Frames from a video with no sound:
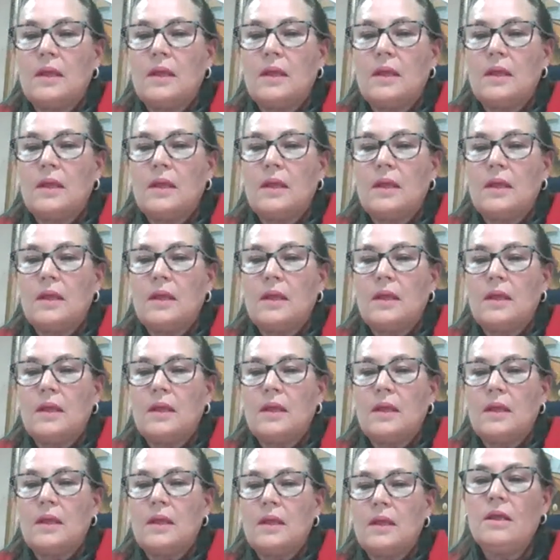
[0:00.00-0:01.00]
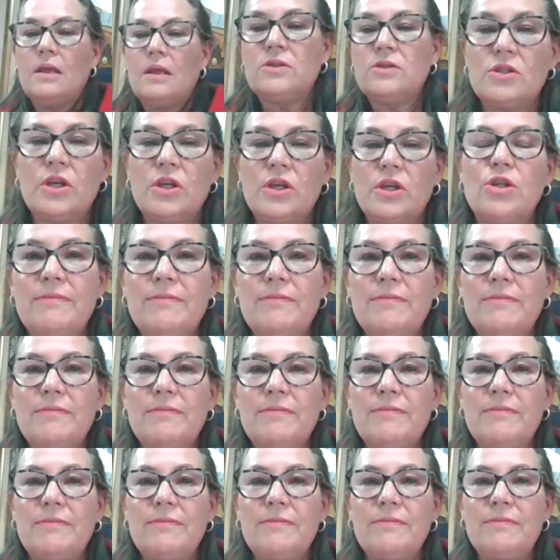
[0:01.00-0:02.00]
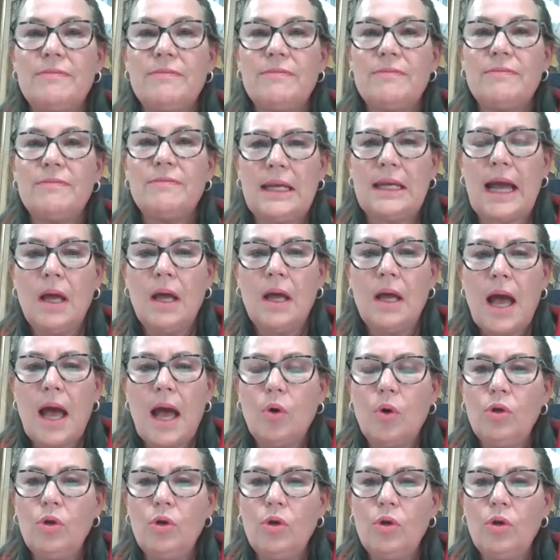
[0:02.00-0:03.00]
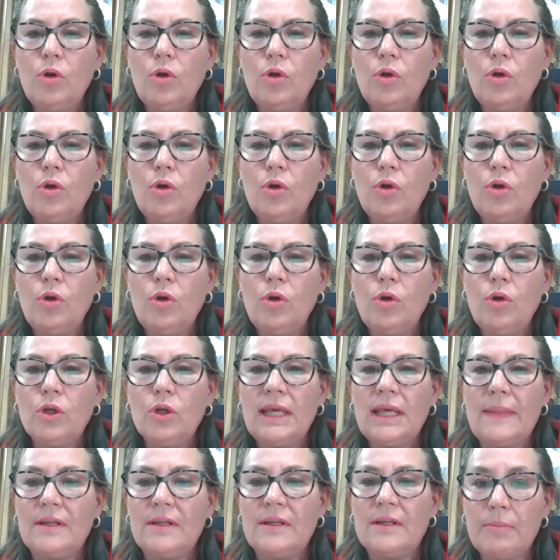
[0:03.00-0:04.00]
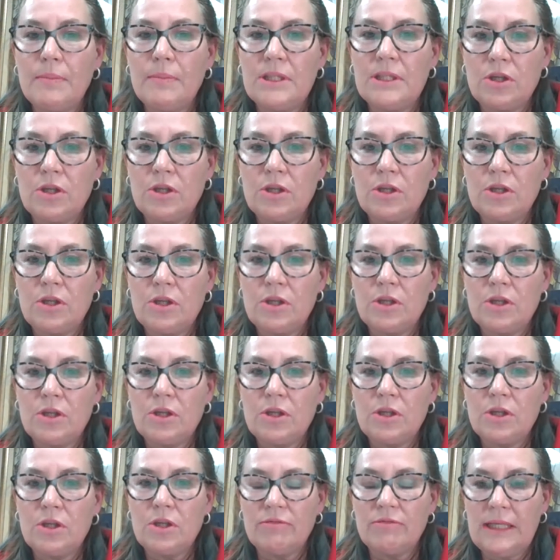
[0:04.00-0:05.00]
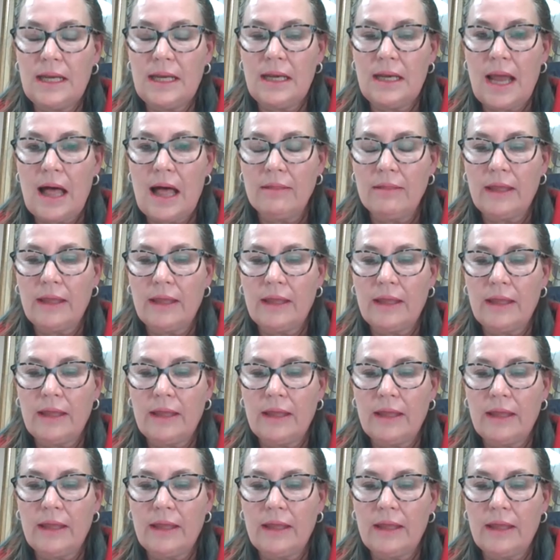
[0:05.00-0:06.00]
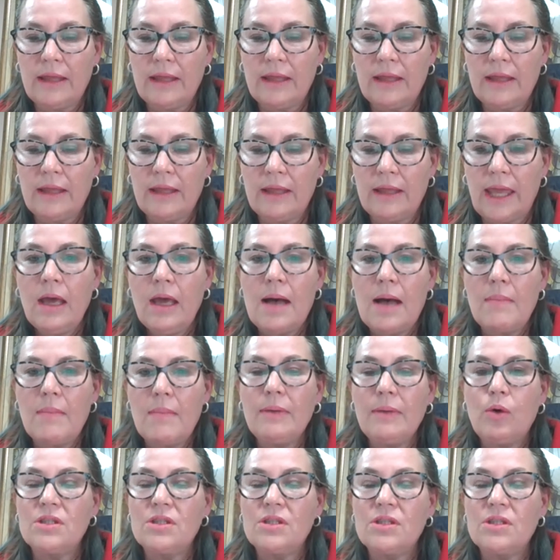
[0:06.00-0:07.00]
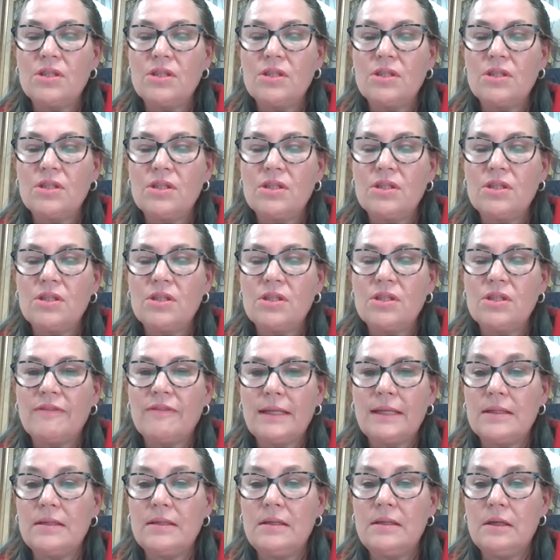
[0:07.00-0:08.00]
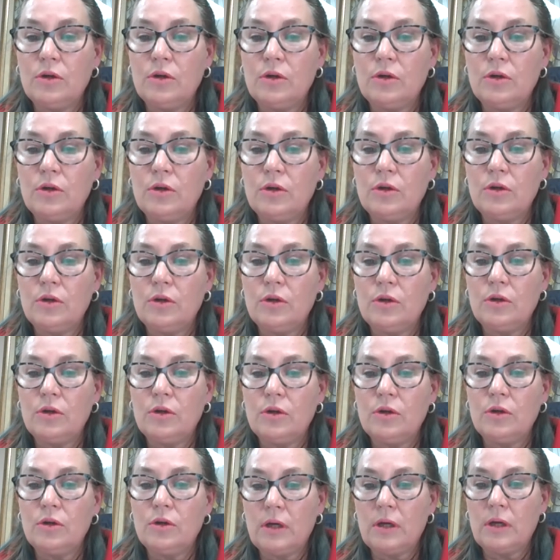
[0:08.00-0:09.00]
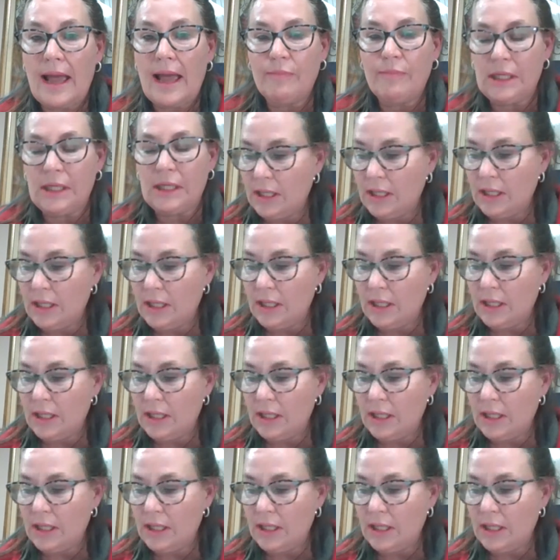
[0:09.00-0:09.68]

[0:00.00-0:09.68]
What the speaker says: in terms of my study, I'm more looking at the development of leaders in healthcare. And because of that, I did look, and I have been looking at